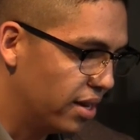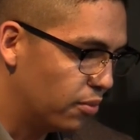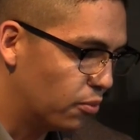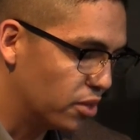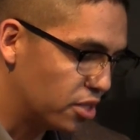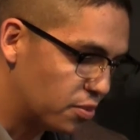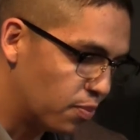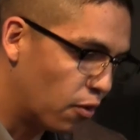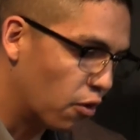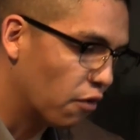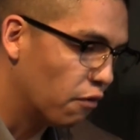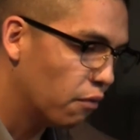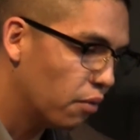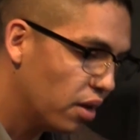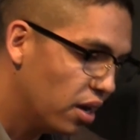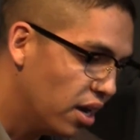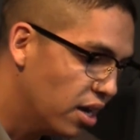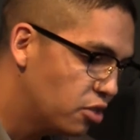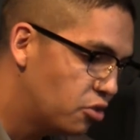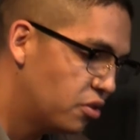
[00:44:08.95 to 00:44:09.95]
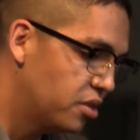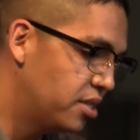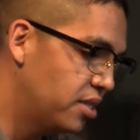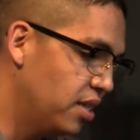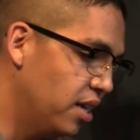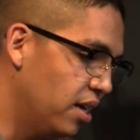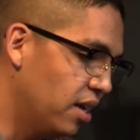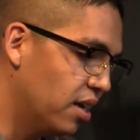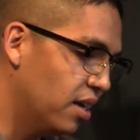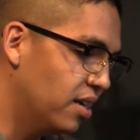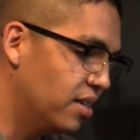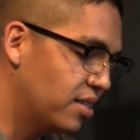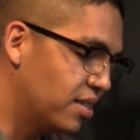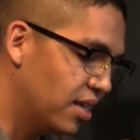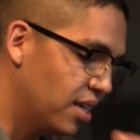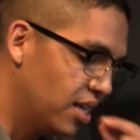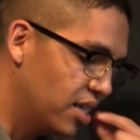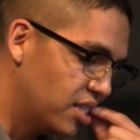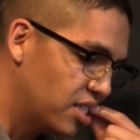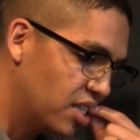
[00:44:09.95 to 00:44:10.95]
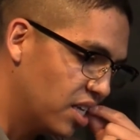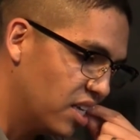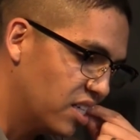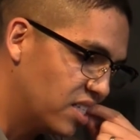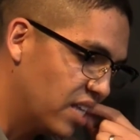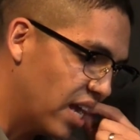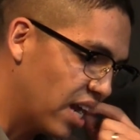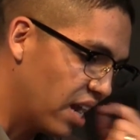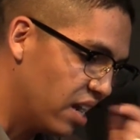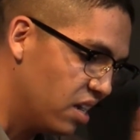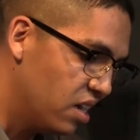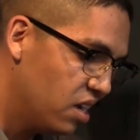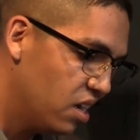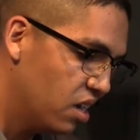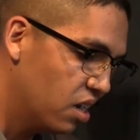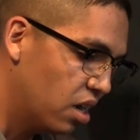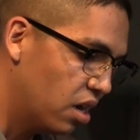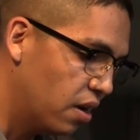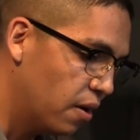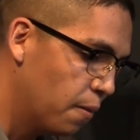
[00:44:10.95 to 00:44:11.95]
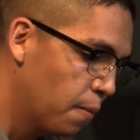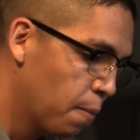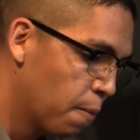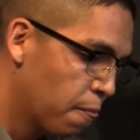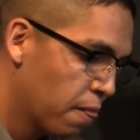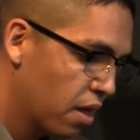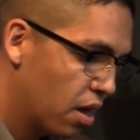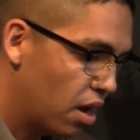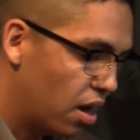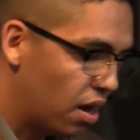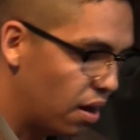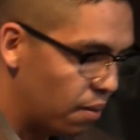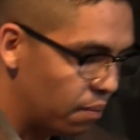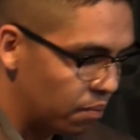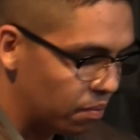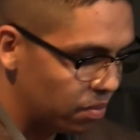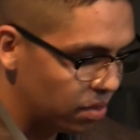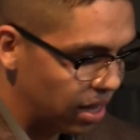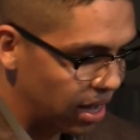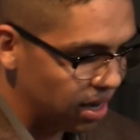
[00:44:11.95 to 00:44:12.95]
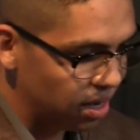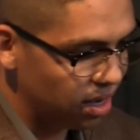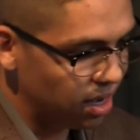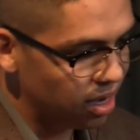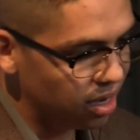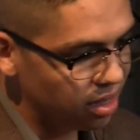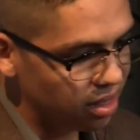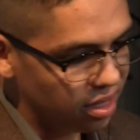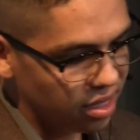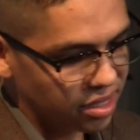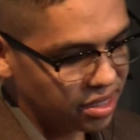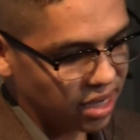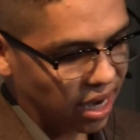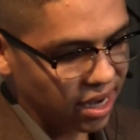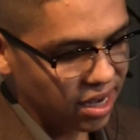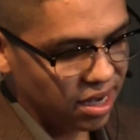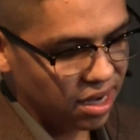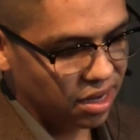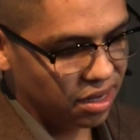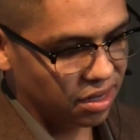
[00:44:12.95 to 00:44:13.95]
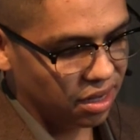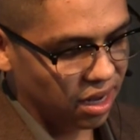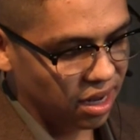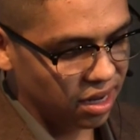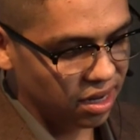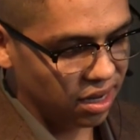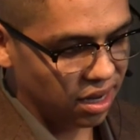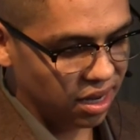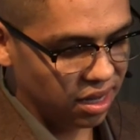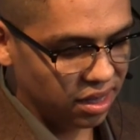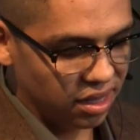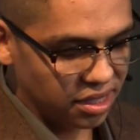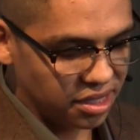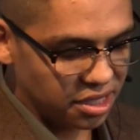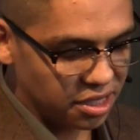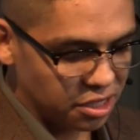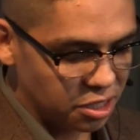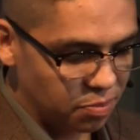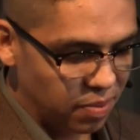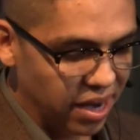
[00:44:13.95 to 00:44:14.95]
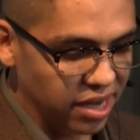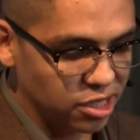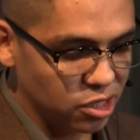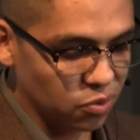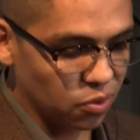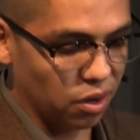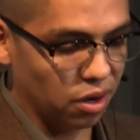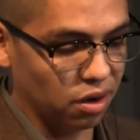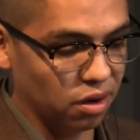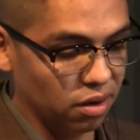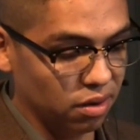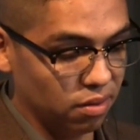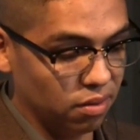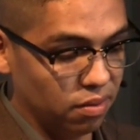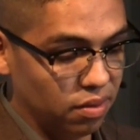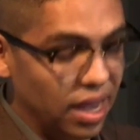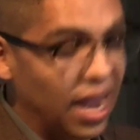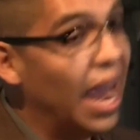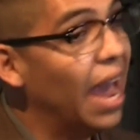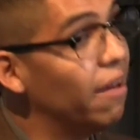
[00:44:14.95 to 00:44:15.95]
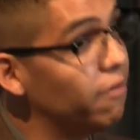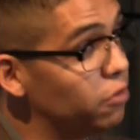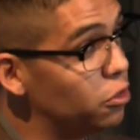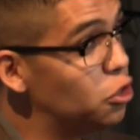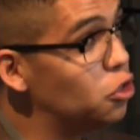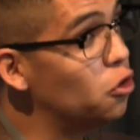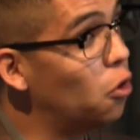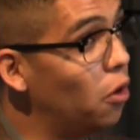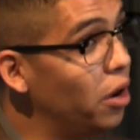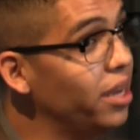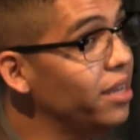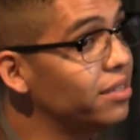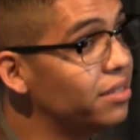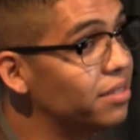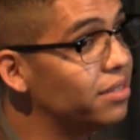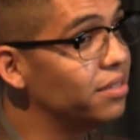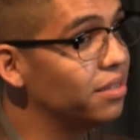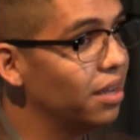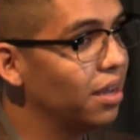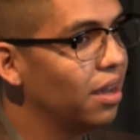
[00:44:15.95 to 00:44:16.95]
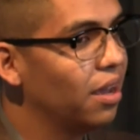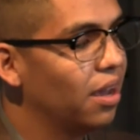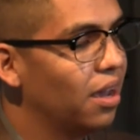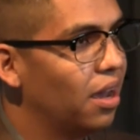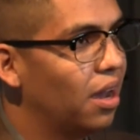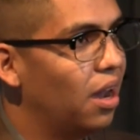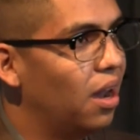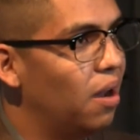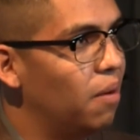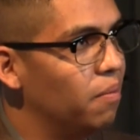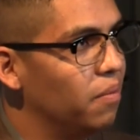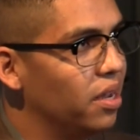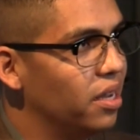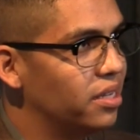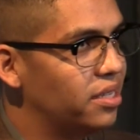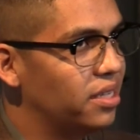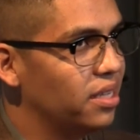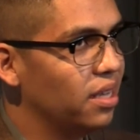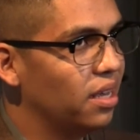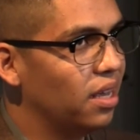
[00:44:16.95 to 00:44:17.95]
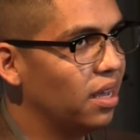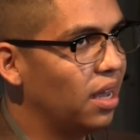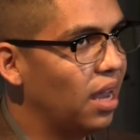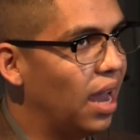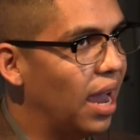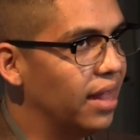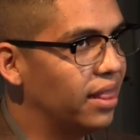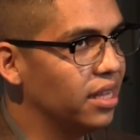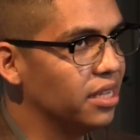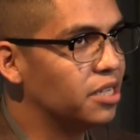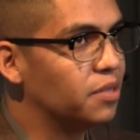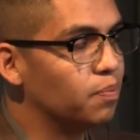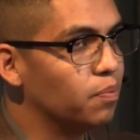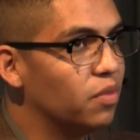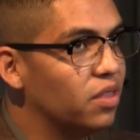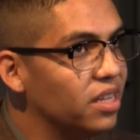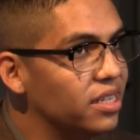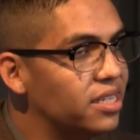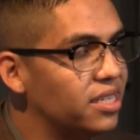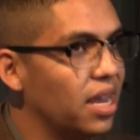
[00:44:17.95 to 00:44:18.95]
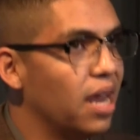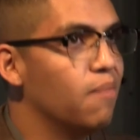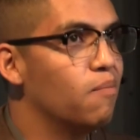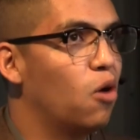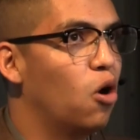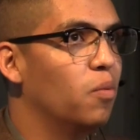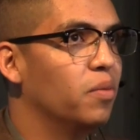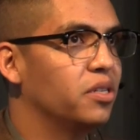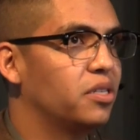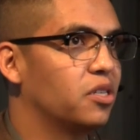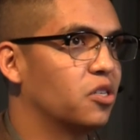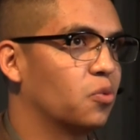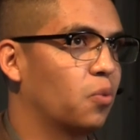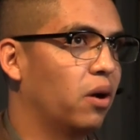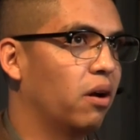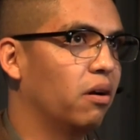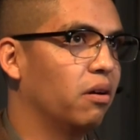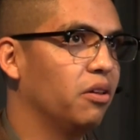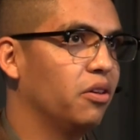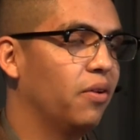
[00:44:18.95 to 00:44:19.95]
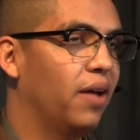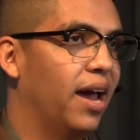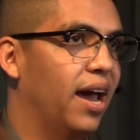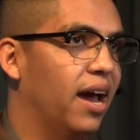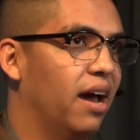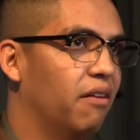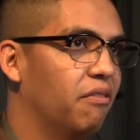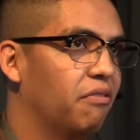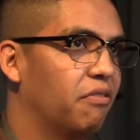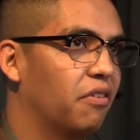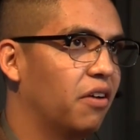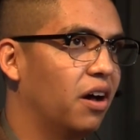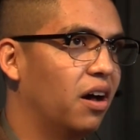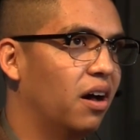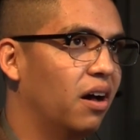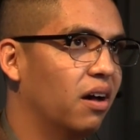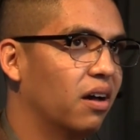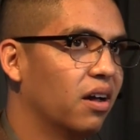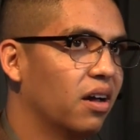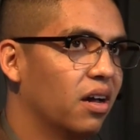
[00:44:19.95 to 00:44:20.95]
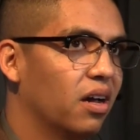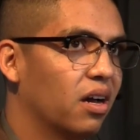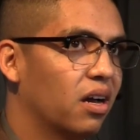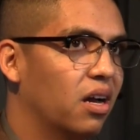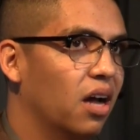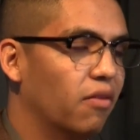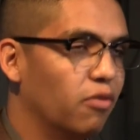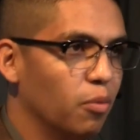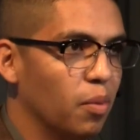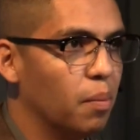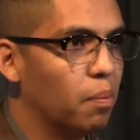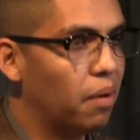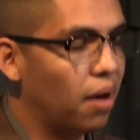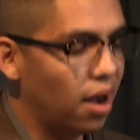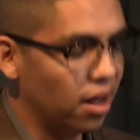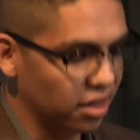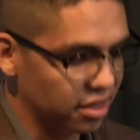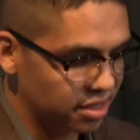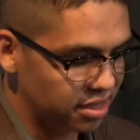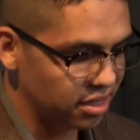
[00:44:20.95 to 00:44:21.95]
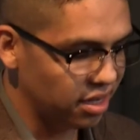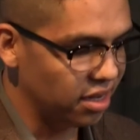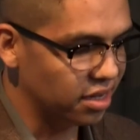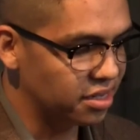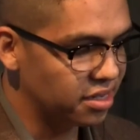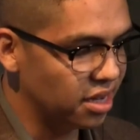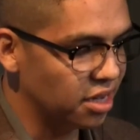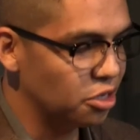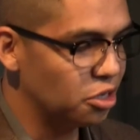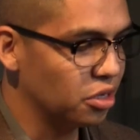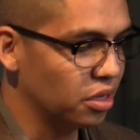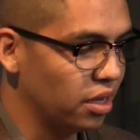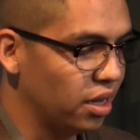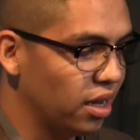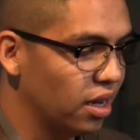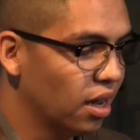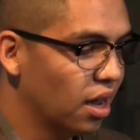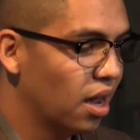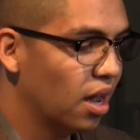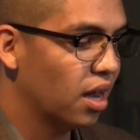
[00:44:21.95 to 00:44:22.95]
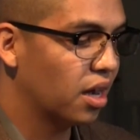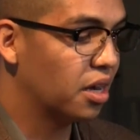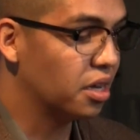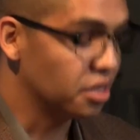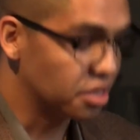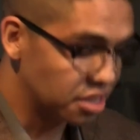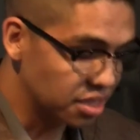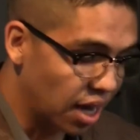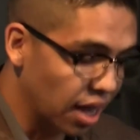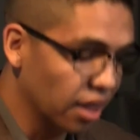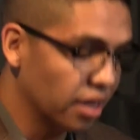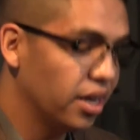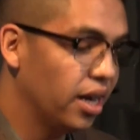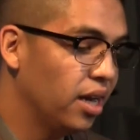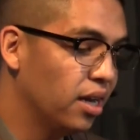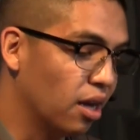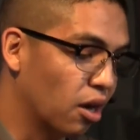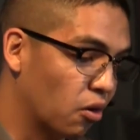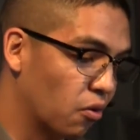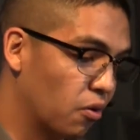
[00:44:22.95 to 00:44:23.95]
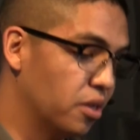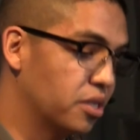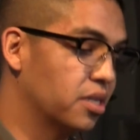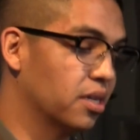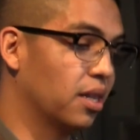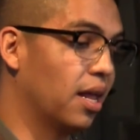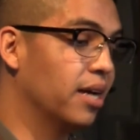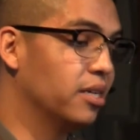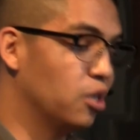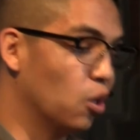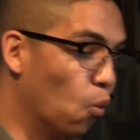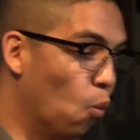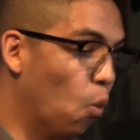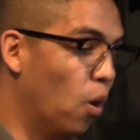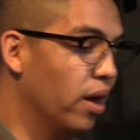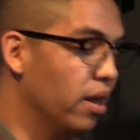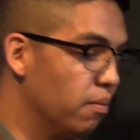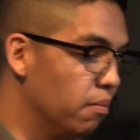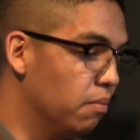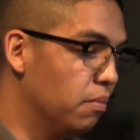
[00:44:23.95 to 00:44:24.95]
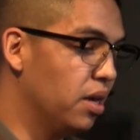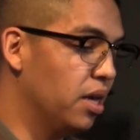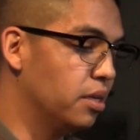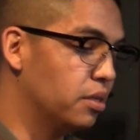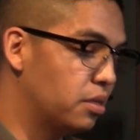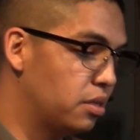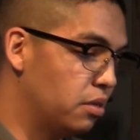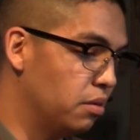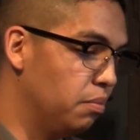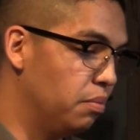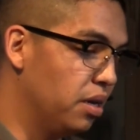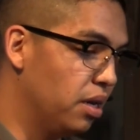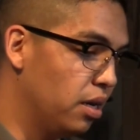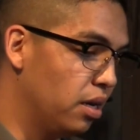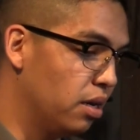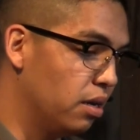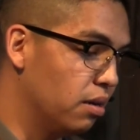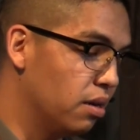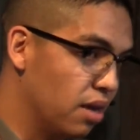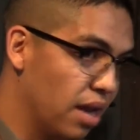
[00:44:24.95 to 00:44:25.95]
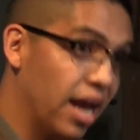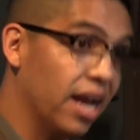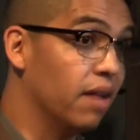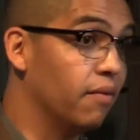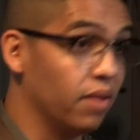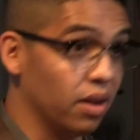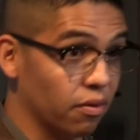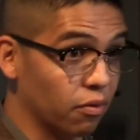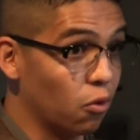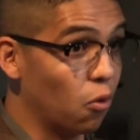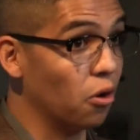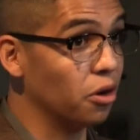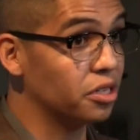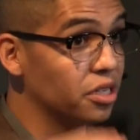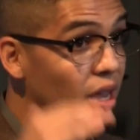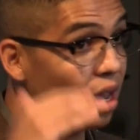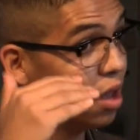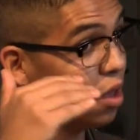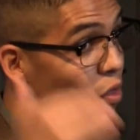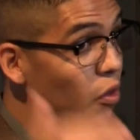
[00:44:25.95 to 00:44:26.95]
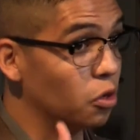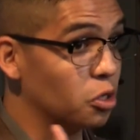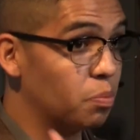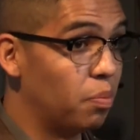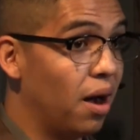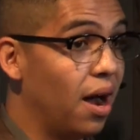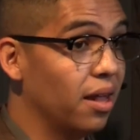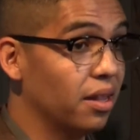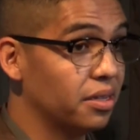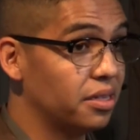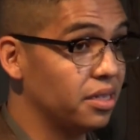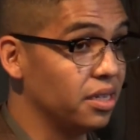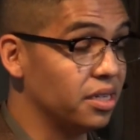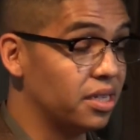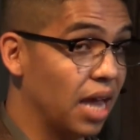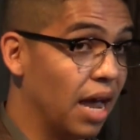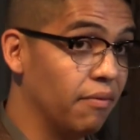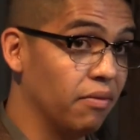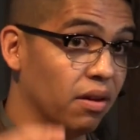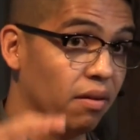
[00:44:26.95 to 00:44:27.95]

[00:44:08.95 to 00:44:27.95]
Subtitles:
what's more interesting is that idea that in these spaces where they have choice, is at these same moments is where you have government policy essentially consolidating and crystallizing what it means to be Native. And of course, those policies